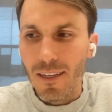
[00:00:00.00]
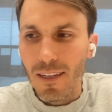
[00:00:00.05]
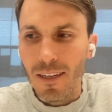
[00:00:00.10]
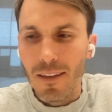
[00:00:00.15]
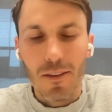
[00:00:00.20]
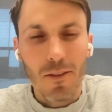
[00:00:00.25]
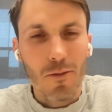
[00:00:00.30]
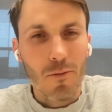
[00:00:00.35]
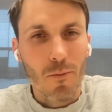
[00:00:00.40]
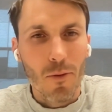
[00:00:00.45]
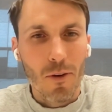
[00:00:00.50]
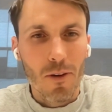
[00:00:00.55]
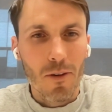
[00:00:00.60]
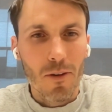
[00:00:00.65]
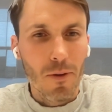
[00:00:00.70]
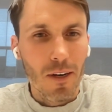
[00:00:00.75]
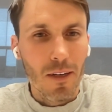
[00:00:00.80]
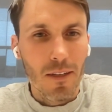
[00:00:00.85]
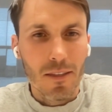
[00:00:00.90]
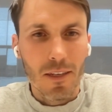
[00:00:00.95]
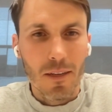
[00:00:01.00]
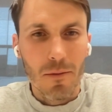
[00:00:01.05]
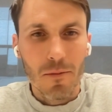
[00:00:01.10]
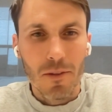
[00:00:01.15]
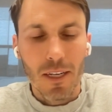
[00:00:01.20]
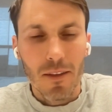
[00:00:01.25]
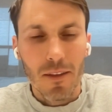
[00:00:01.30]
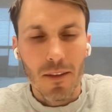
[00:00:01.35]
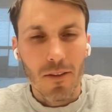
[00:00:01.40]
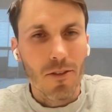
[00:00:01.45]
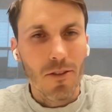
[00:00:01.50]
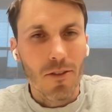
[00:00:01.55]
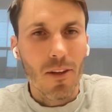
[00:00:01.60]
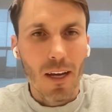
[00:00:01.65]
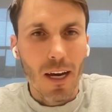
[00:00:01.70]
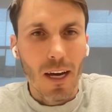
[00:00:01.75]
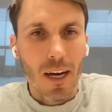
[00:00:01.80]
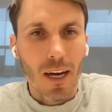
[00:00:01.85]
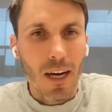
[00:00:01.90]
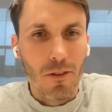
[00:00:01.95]
in this world where it seems like there's a
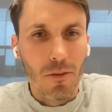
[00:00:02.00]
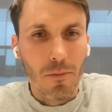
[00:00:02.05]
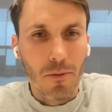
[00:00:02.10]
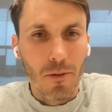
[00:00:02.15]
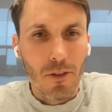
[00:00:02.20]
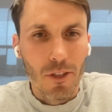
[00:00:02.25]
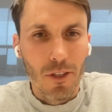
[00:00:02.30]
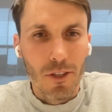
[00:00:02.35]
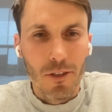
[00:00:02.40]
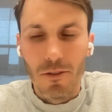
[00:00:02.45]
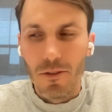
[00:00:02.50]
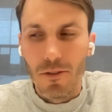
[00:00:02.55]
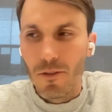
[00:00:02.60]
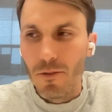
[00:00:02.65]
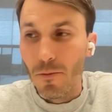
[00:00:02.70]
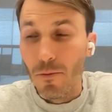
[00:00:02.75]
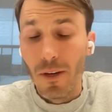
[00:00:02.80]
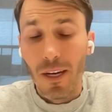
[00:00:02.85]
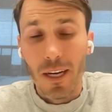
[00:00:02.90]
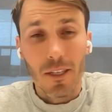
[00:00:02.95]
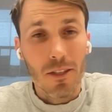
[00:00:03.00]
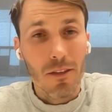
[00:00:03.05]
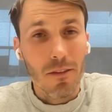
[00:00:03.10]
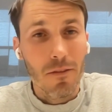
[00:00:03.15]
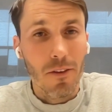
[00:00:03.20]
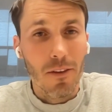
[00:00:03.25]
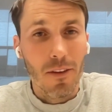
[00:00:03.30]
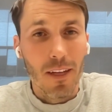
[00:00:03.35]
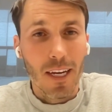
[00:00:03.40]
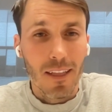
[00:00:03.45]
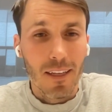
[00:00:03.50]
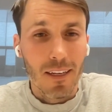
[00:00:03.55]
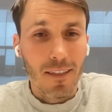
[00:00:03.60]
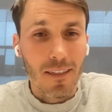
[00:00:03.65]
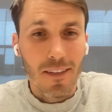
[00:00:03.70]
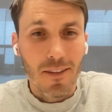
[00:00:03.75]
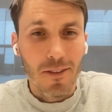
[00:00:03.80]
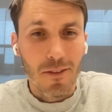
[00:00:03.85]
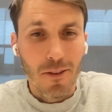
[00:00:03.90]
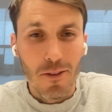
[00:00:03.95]
lot of super shoes, we actually feel like
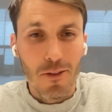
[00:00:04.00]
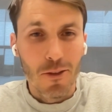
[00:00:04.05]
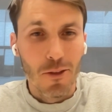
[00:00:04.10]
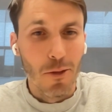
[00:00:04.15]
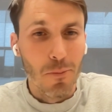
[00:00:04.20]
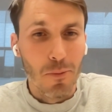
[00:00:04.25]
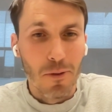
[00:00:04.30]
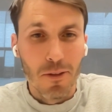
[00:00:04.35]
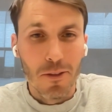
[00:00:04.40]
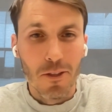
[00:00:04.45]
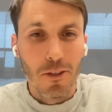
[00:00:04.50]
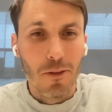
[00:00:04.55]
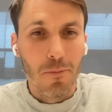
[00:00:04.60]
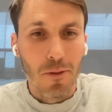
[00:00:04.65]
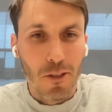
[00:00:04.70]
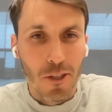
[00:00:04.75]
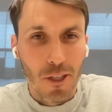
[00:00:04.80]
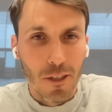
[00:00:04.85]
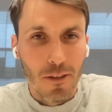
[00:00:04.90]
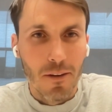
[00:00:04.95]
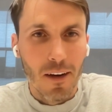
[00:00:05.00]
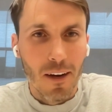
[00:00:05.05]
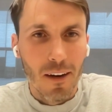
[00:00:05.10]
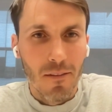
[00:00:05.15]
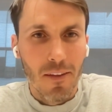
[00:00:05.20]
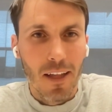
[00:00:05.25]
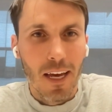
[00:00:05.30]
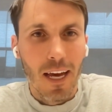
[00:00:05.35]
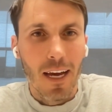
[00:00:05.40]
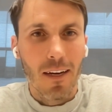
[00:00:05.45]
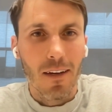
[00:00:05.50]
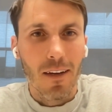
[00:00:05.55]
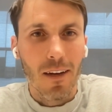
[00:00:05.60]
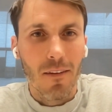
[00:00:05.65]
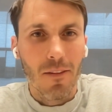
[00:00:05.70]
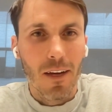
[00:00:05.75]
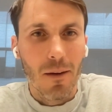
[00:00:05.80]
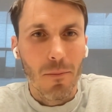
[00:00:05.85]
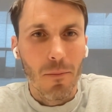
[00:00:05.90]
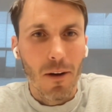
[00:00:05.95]
this is the super super shoe of that
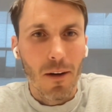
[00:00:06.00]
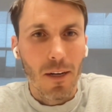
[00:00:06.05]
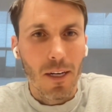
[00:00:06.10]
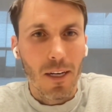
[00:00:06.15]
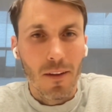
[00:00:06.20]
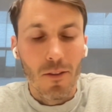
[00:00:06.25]
of that market.